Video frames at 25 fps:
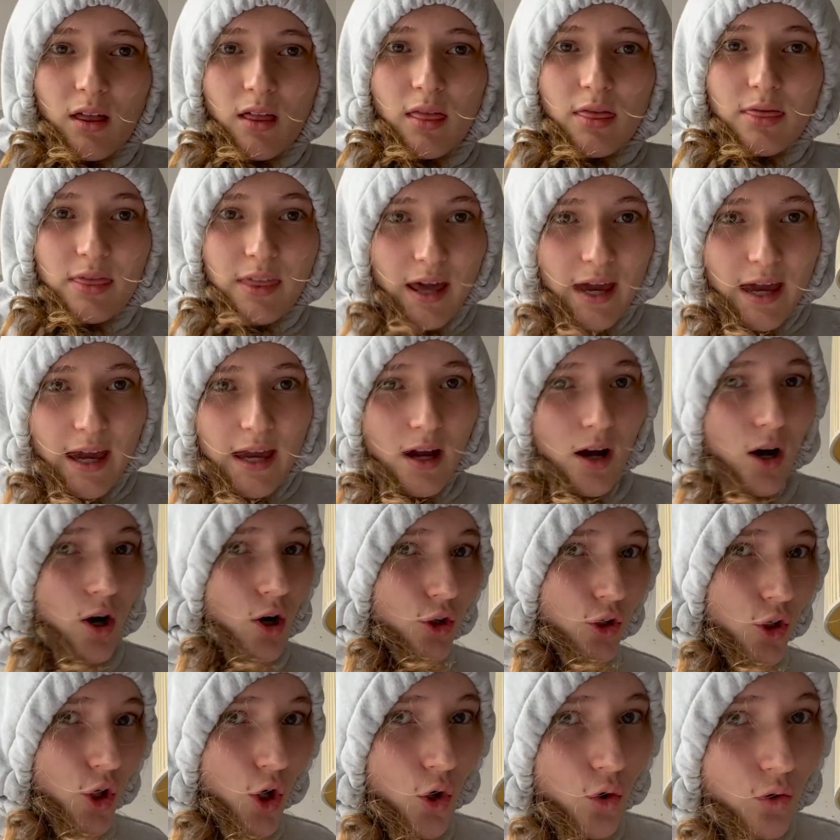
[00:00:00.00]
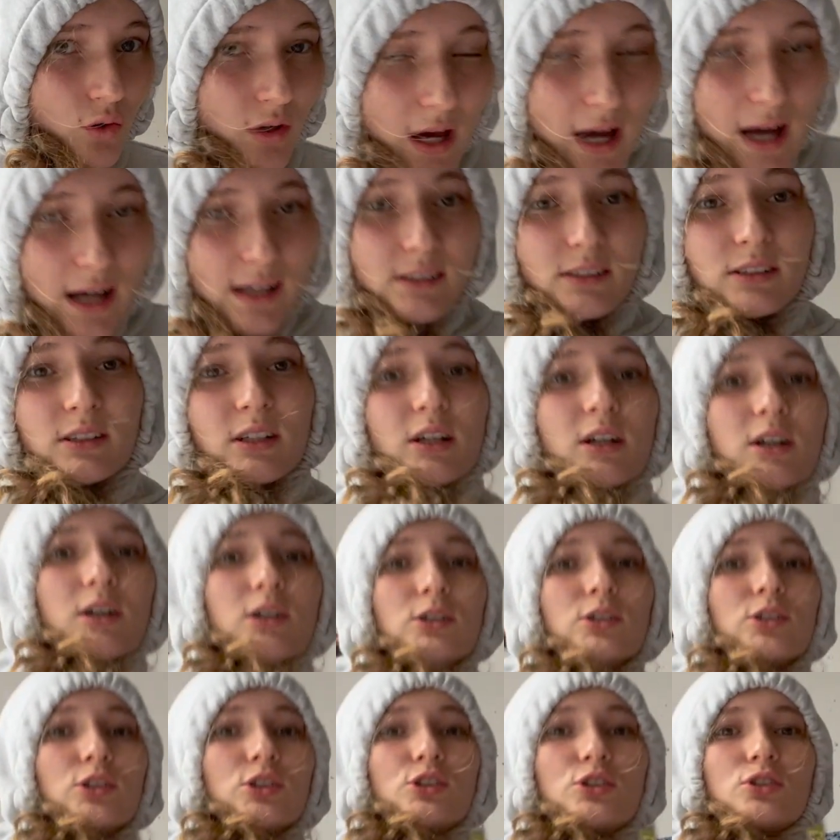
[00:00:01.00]
They are known as
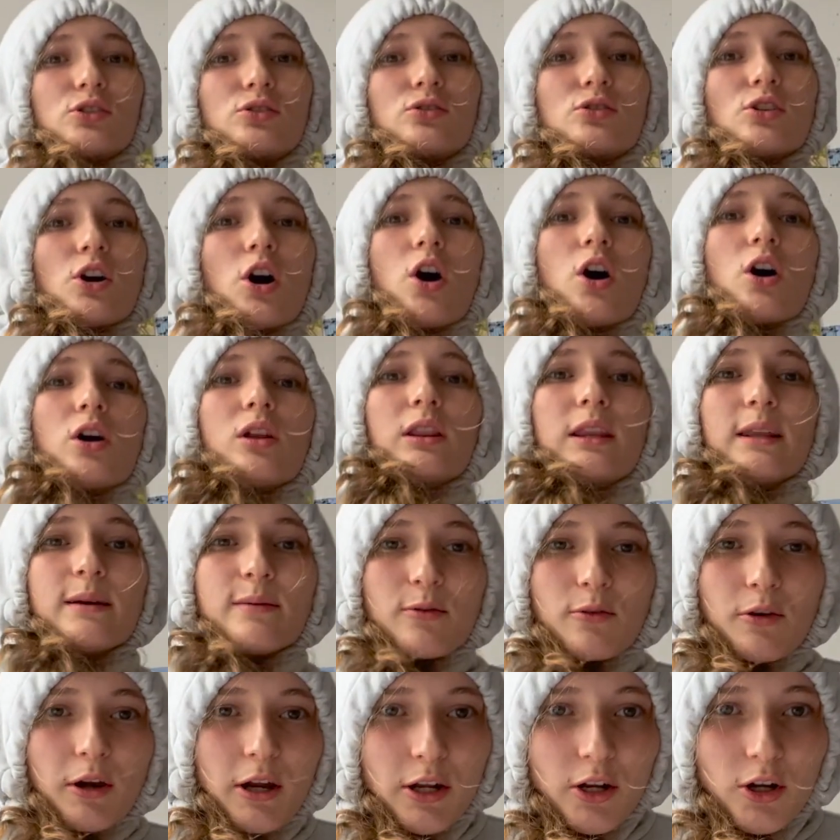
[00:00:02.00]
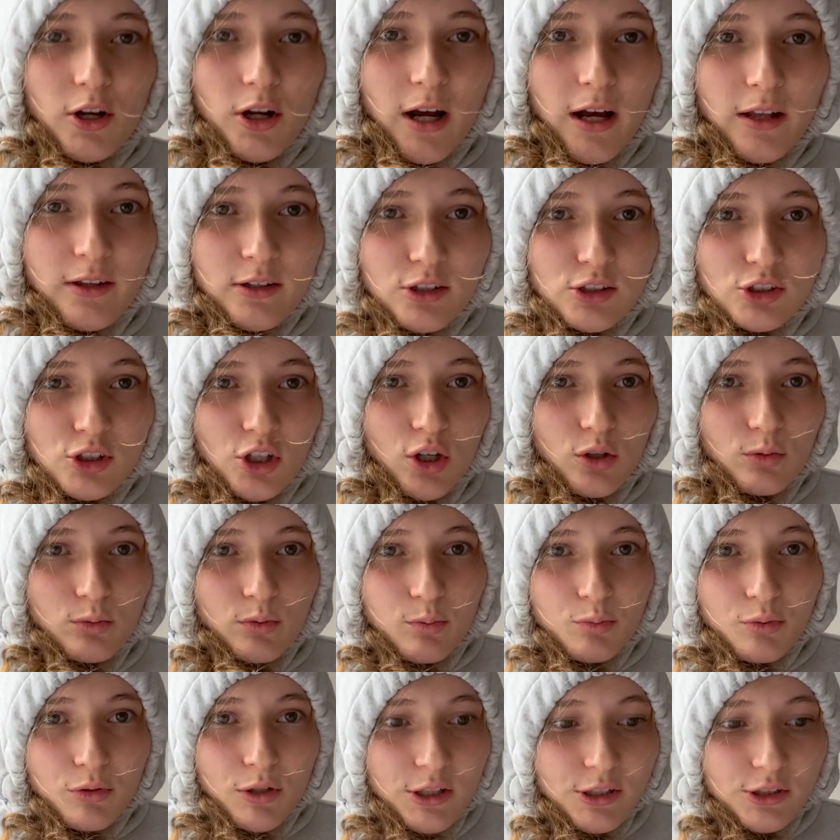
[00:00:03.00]
the Tsar Liberator and the Tsar
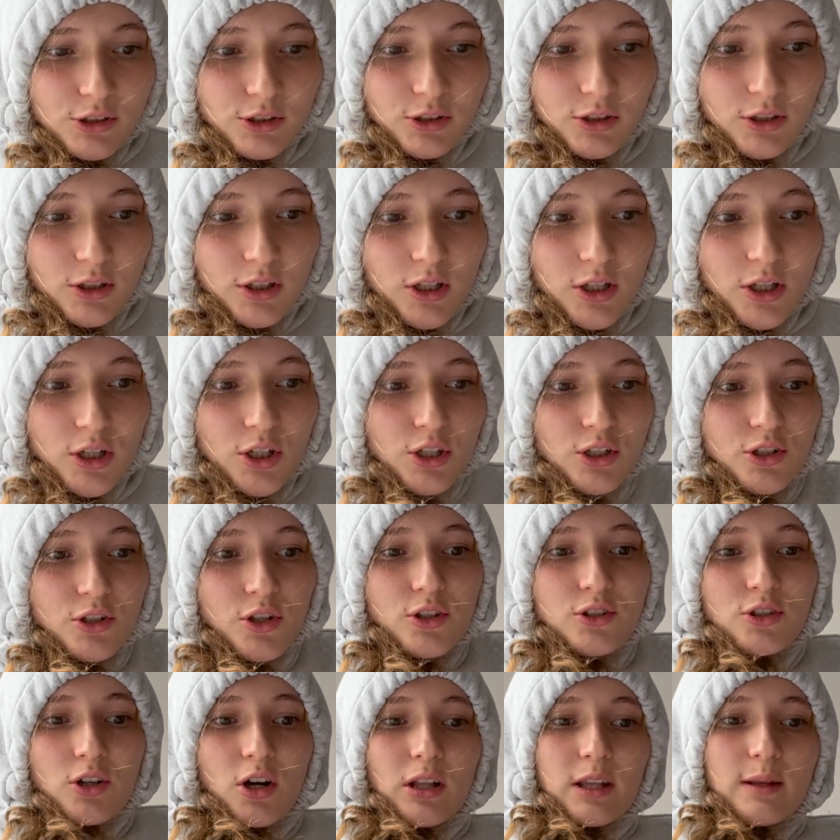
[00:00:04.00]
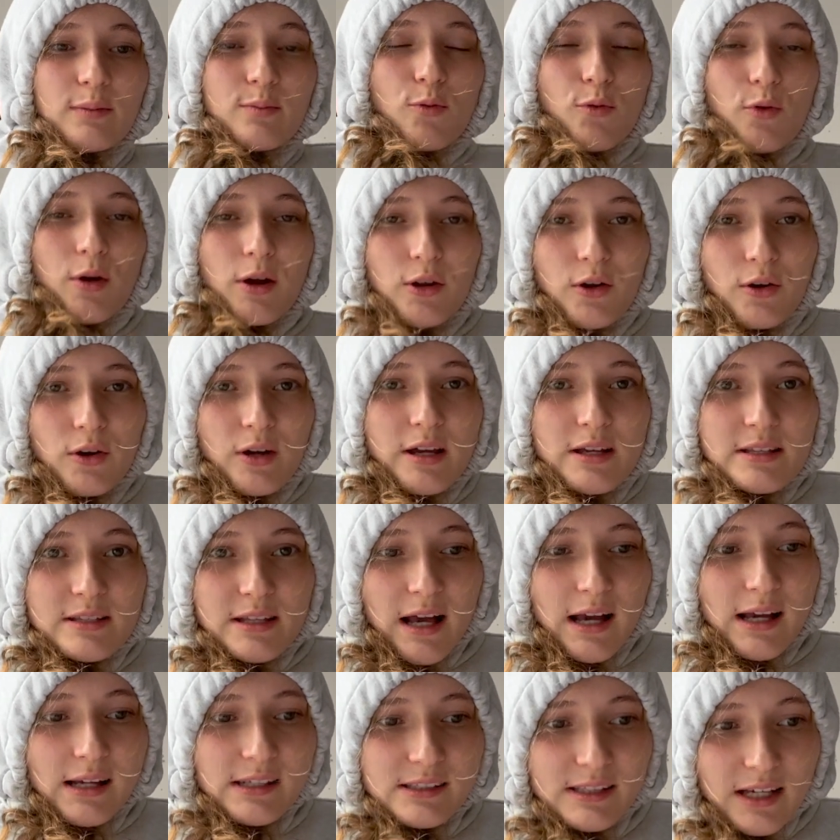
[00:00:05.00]
Repressor. The Tsar Liberator is
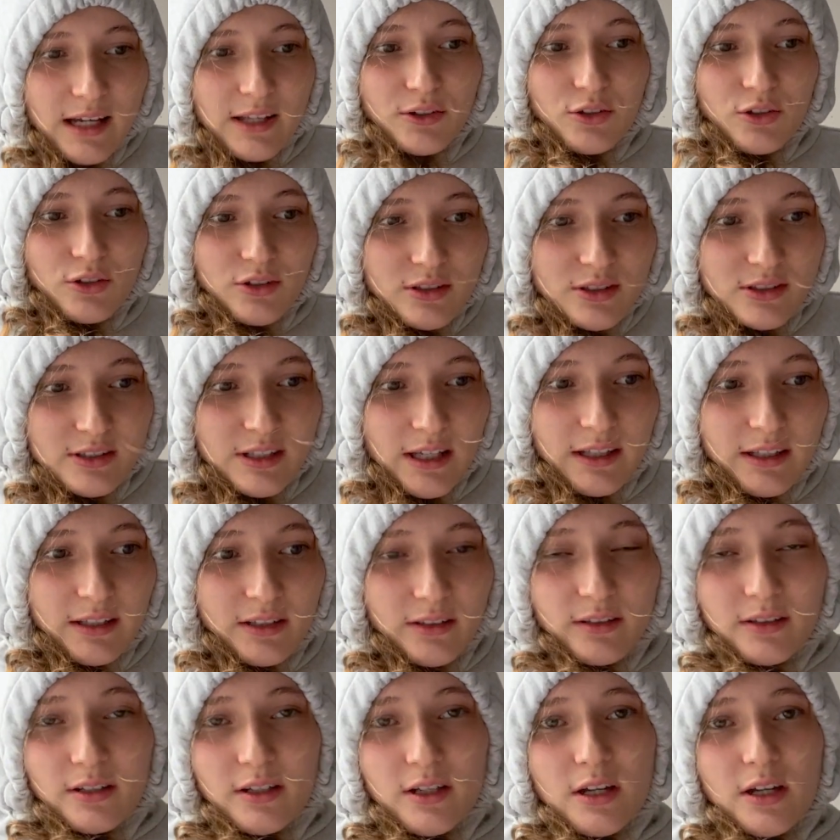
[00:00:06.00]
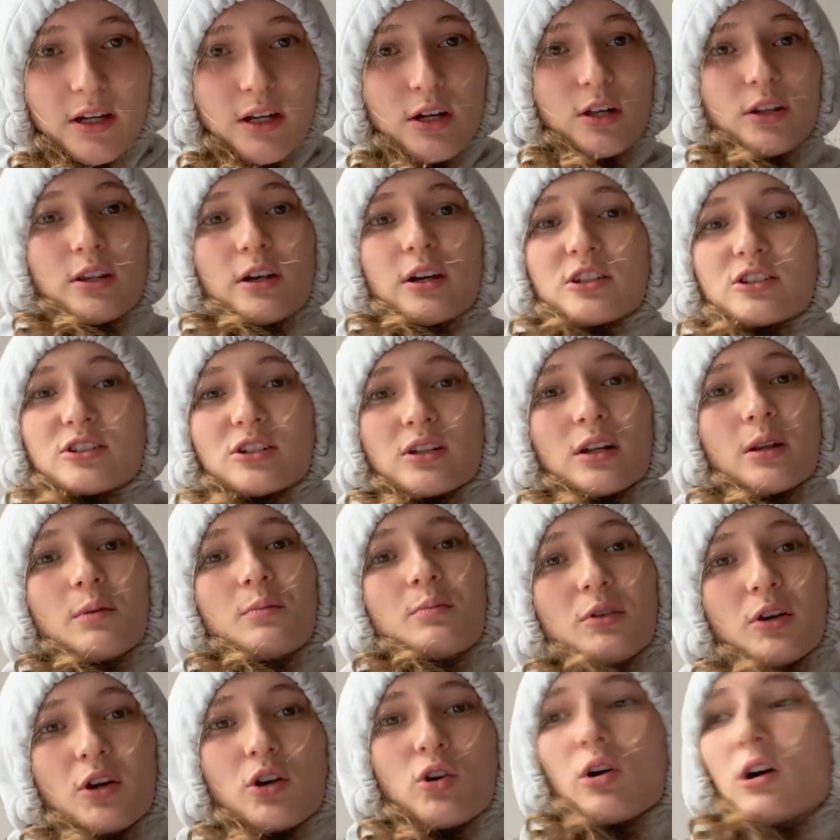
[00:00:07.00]
Alexander II. There's gonna
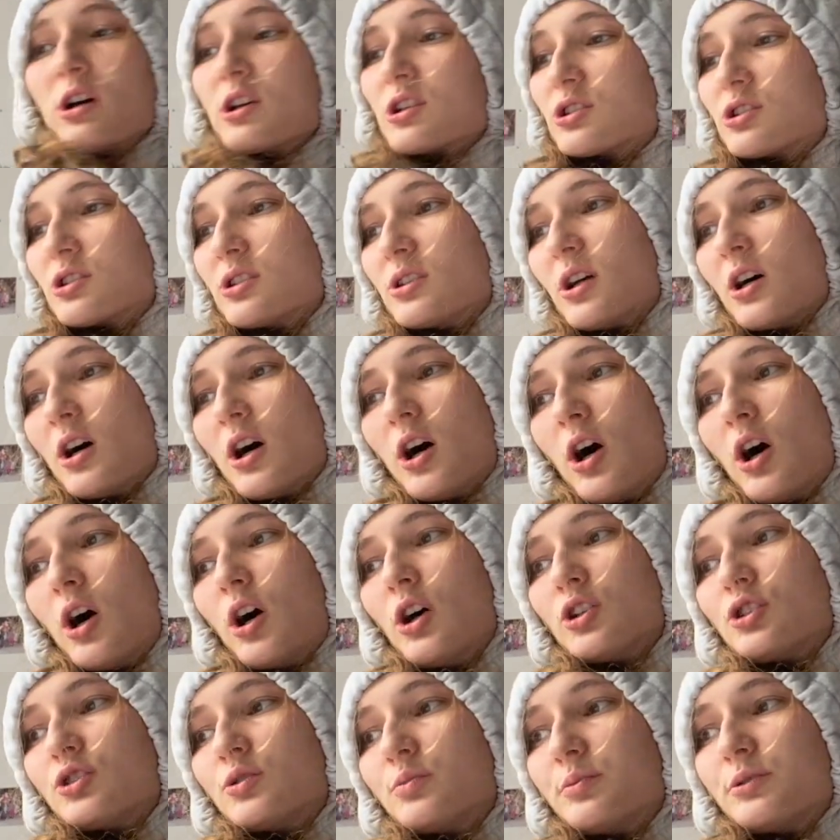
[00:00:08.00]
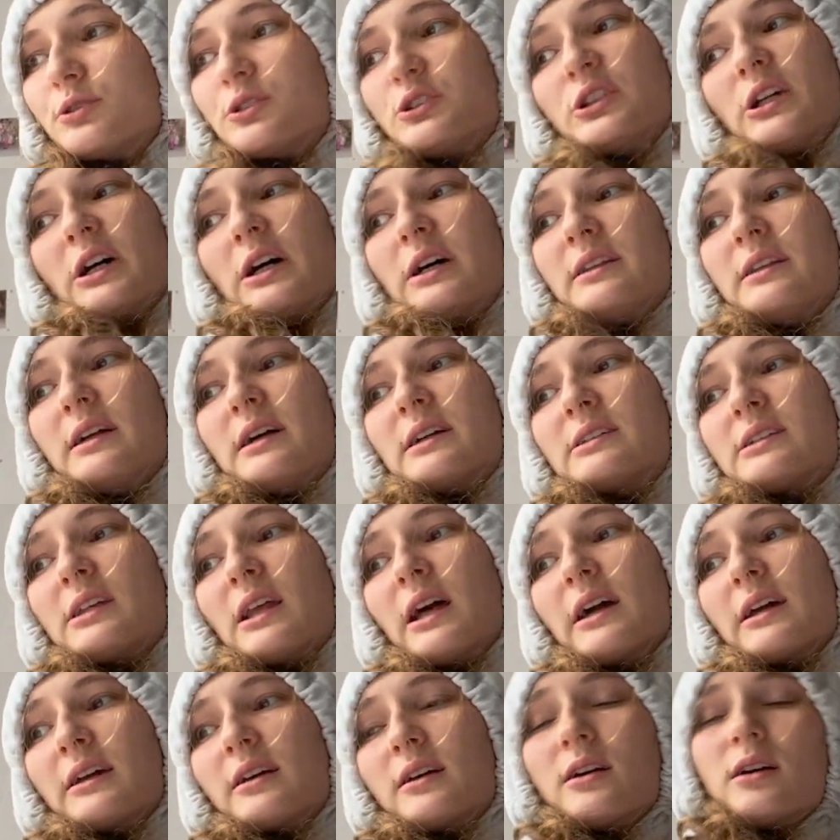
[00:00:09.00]
be a question 100% that's
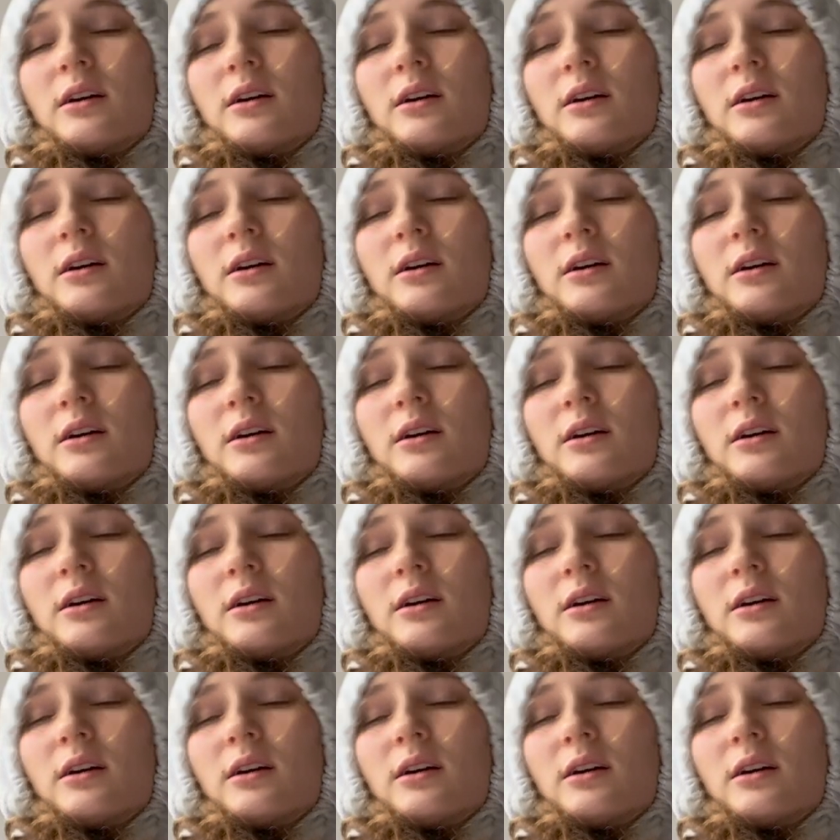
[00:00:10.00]
like,